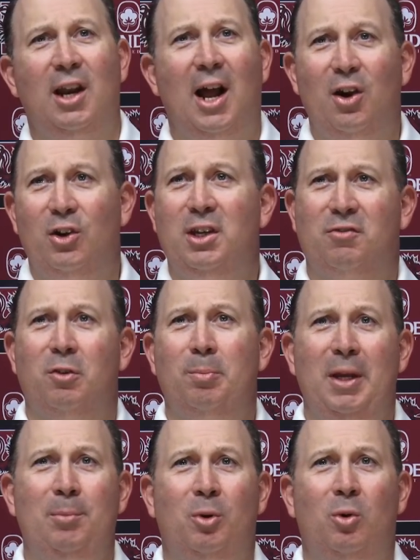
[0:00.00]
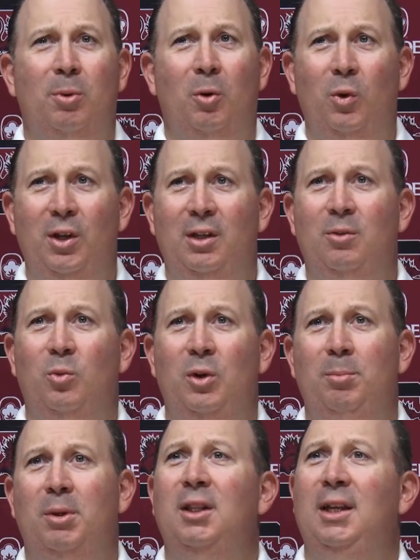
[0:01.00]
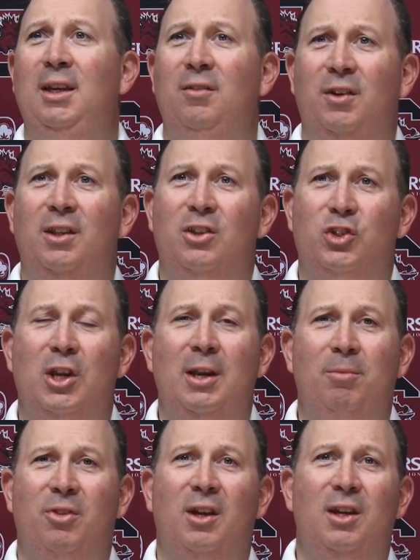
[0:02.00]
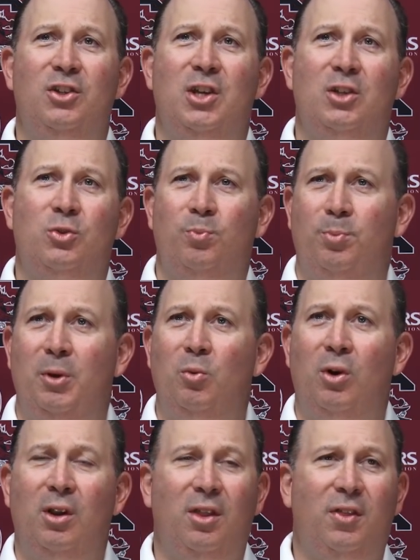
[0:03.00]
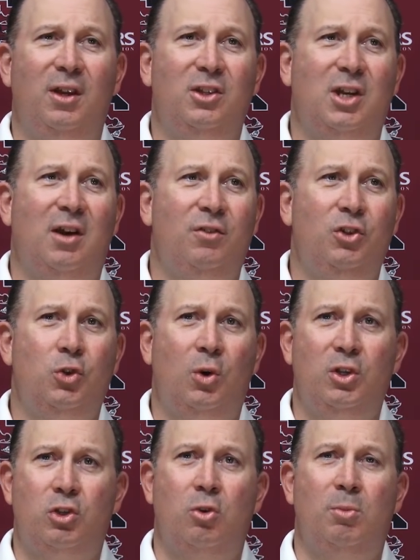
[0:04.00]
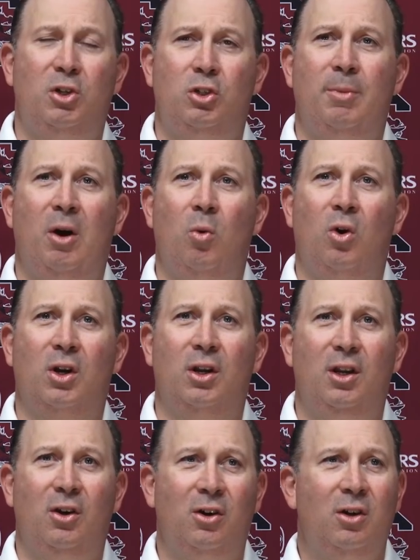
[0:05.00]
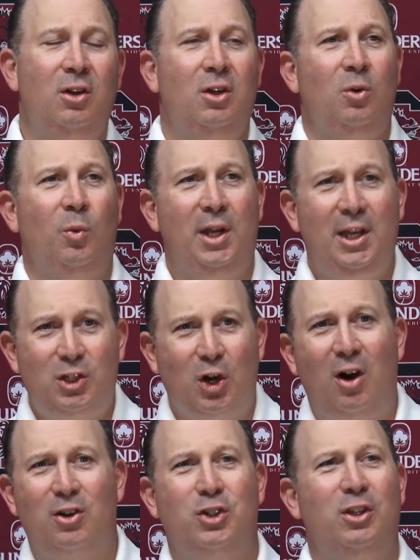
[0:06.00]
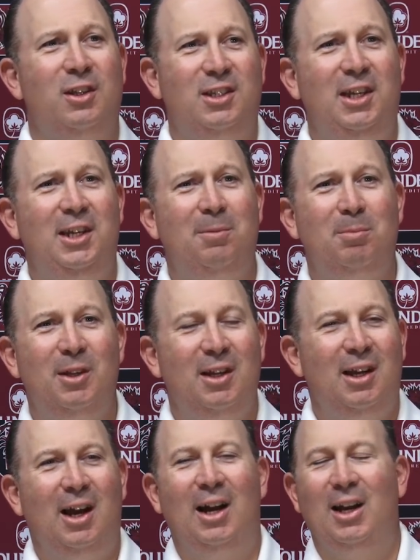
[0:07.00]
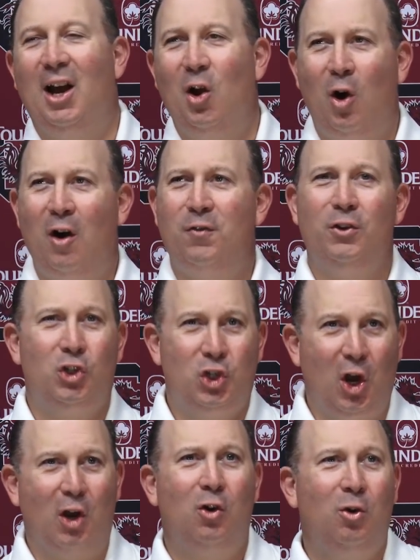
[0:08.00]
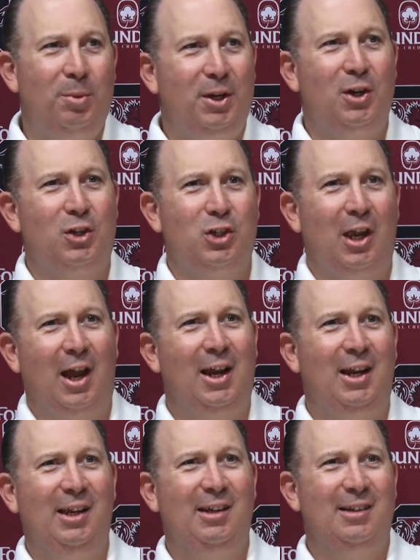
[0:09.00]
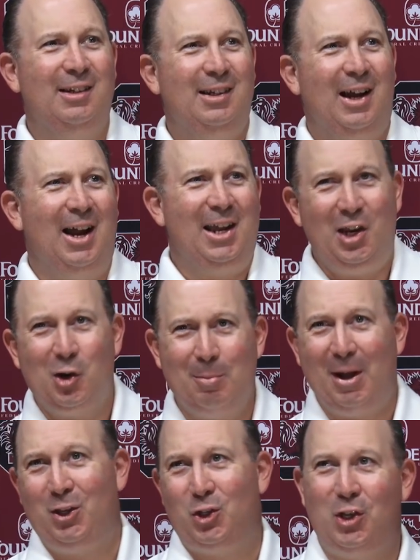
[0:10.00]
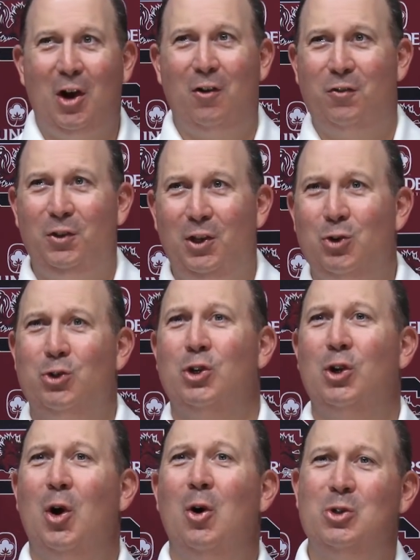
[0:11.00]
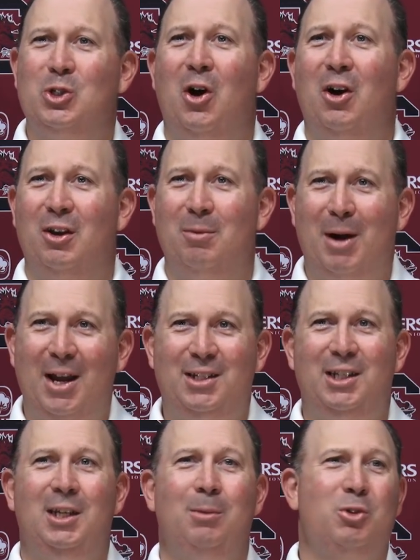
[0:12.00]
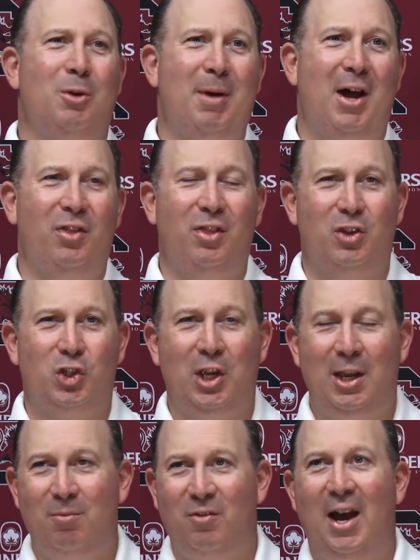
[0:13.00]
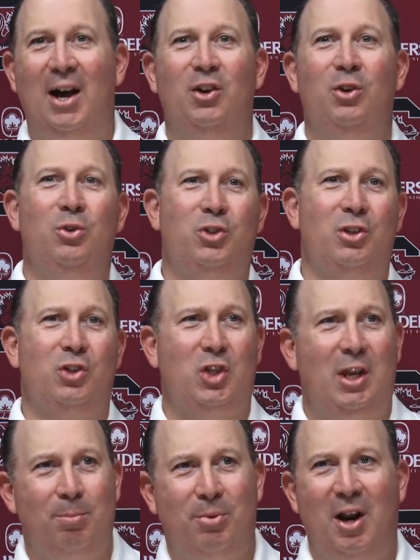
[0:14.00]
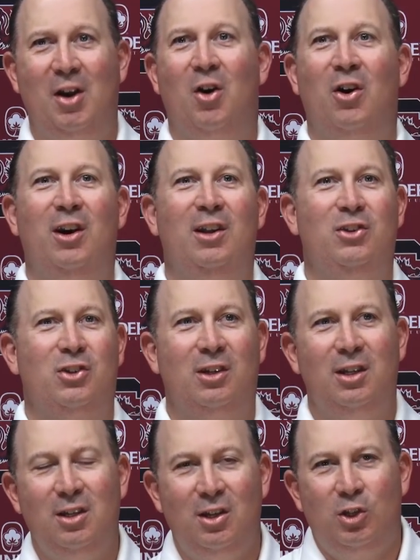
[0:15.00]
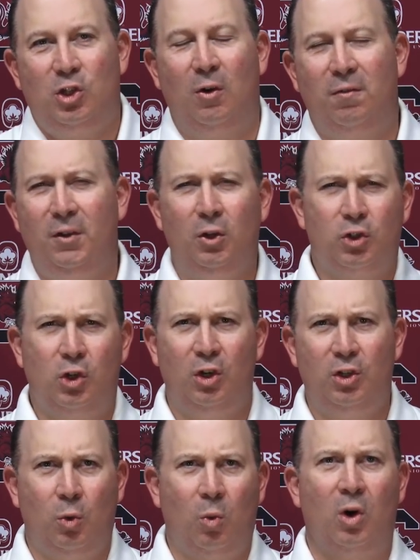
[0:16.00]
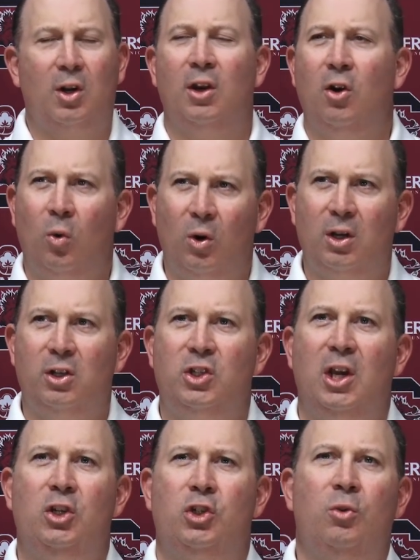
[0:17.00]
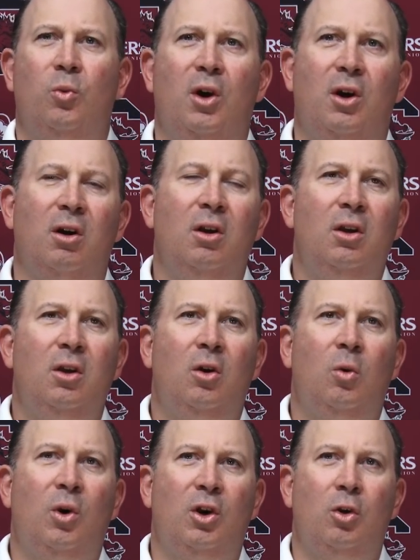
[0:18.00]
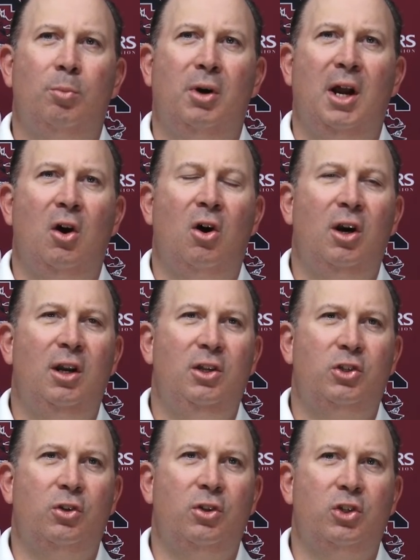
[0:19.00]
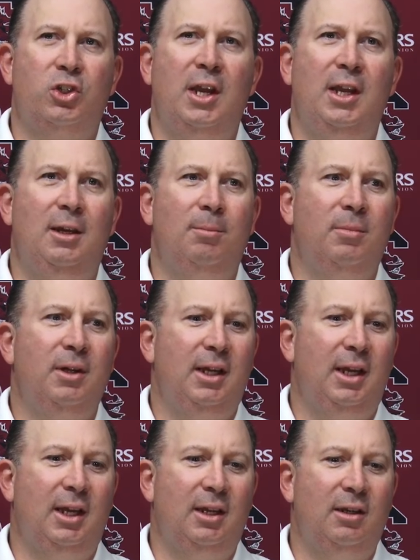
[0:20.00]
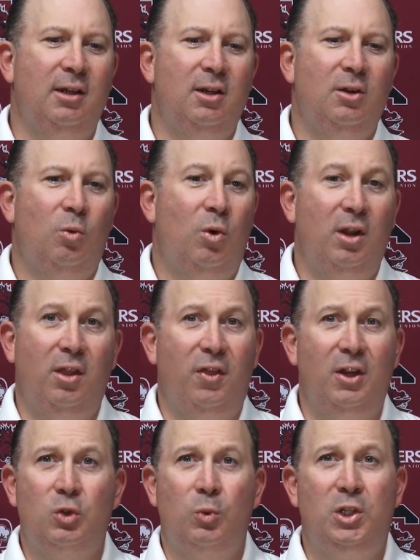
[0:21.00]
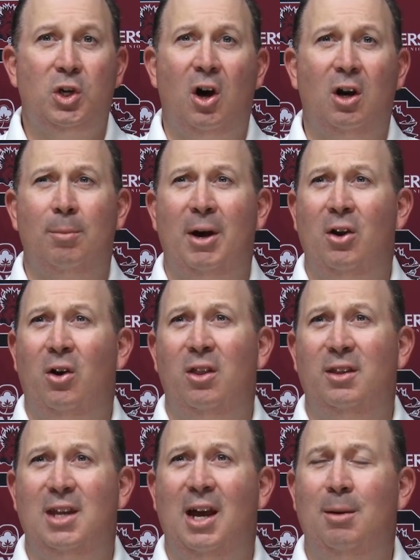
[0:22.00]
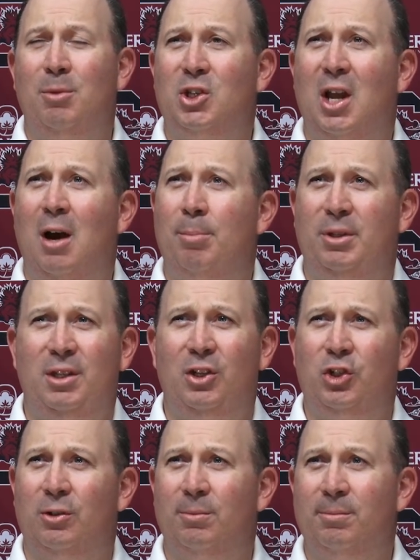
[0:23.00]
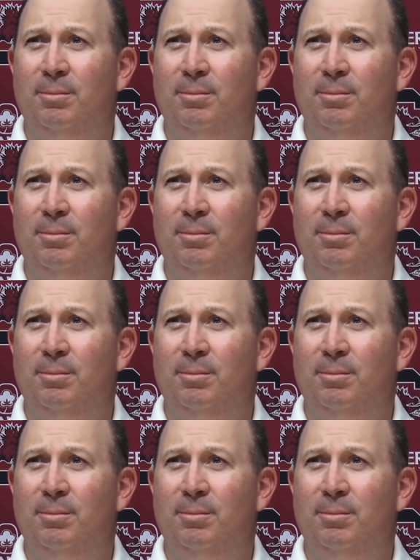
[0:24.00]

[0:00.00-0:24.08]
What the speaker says: and I are different people, but we believe in the same things. That's been one of the things I've enjoyed so much about working here. When he talks to the team, I often chuckle because I hear myself years ago talking to my teams about the same values and the same priorities. And so it feels good to work in an organization where your priorities are the same. And one of the things we talk about all the time is competition.